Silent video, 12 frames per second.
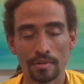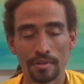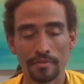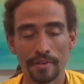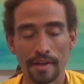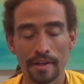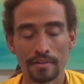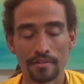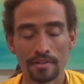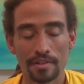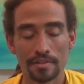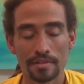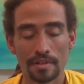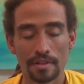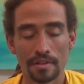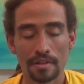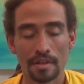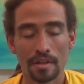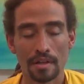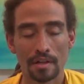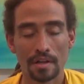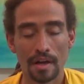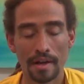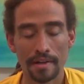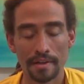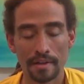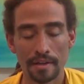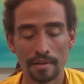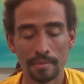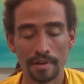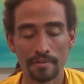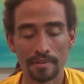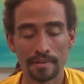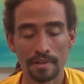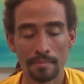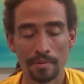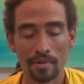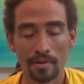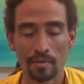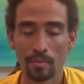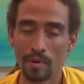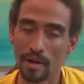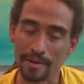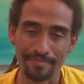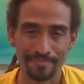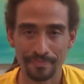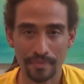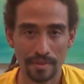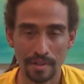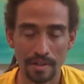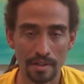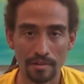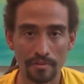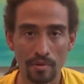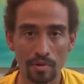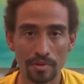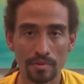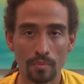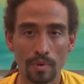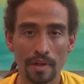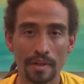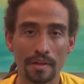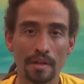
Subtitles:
if he had Krishna guiding him at every step along the way, that he'd of course win.